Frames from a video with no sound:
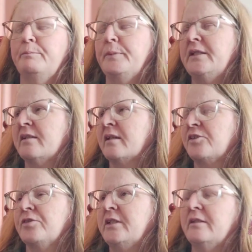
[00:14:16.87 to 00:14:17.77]
bees like
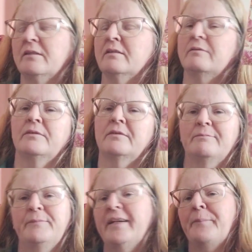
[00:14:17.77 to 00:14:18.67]
trees. And
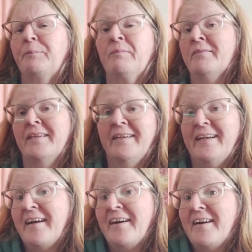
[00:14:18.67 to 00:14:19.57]
yeah,
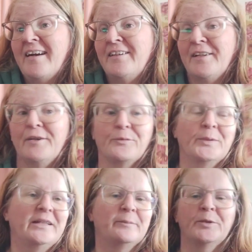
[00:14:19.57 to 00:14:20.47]
I love
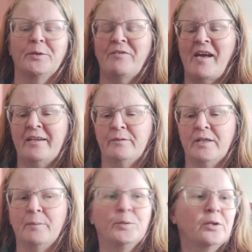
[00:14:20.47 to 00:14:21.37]
Winnie the Pooh. I've had
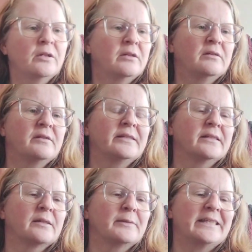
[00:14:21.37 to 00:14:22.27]
a book
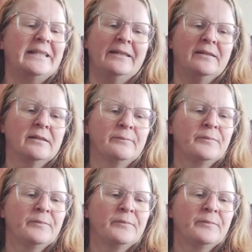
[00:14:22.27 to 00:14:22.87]
since I was a kid.